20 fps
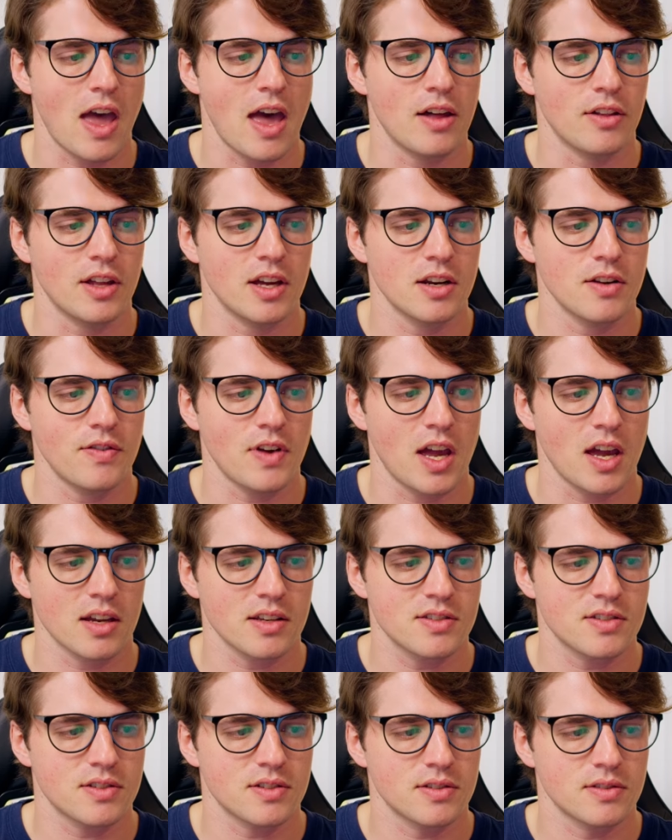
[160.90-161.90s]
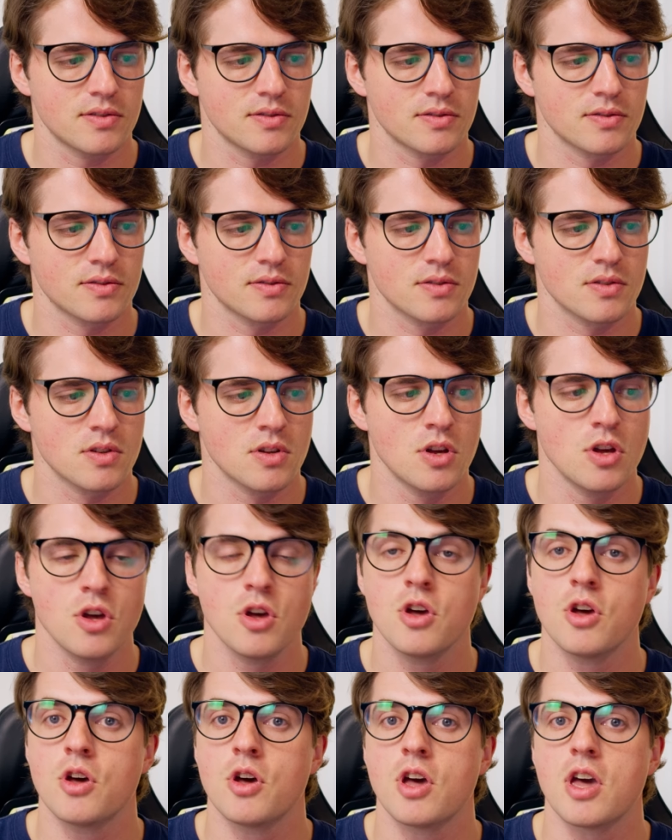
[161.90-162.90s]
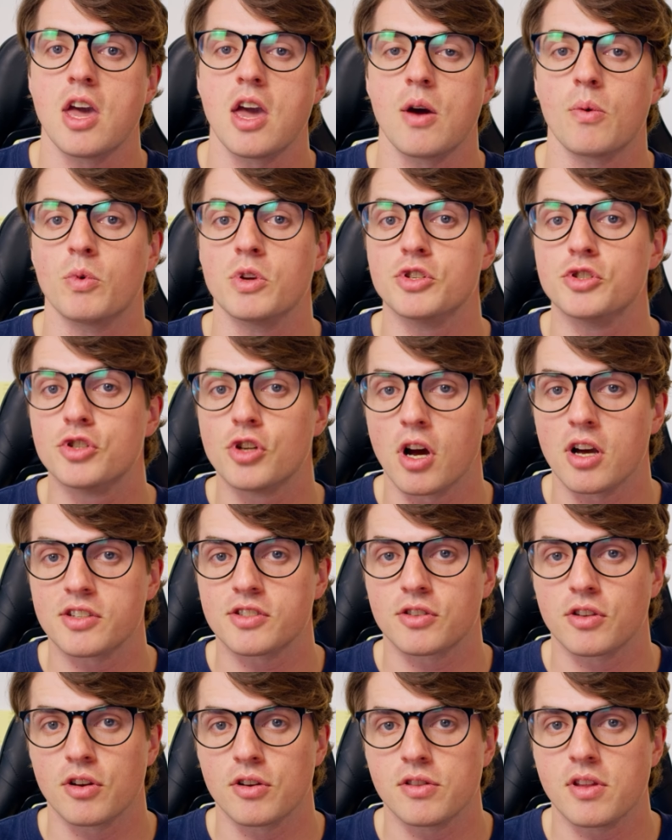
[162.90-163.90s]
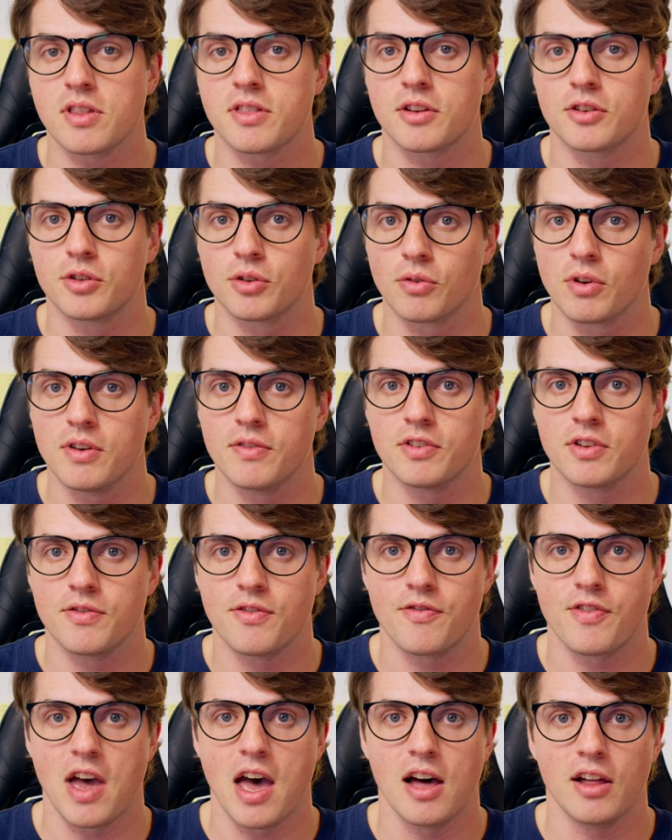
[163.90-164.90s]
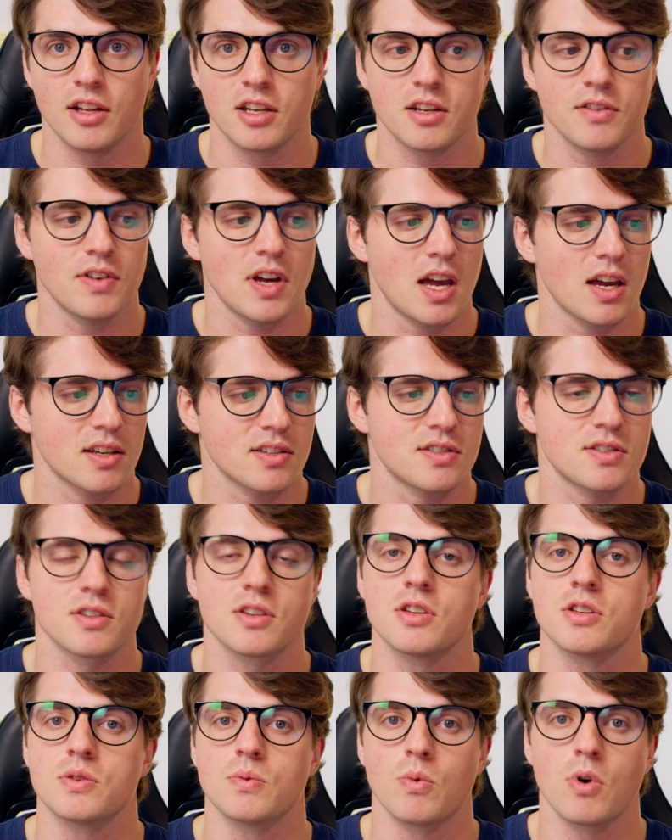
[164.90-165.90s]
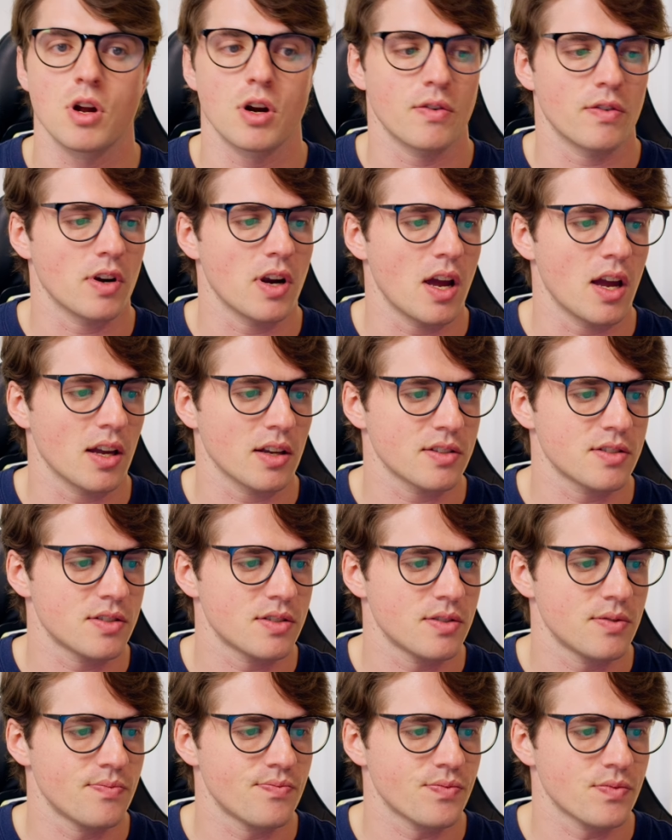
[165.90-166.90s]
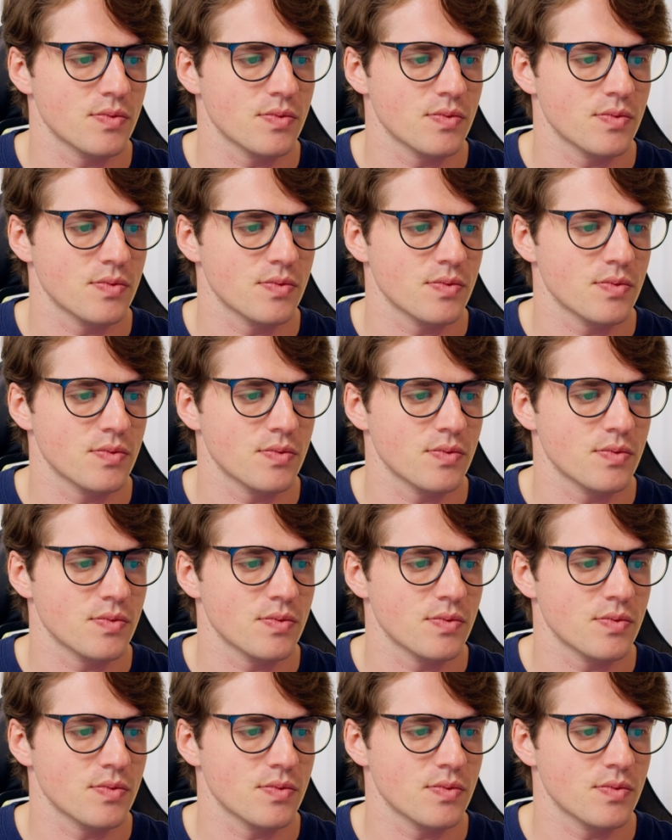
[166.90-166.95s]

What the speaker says: ln of x. And we just learned that the derivative of ln of x is 1 over x.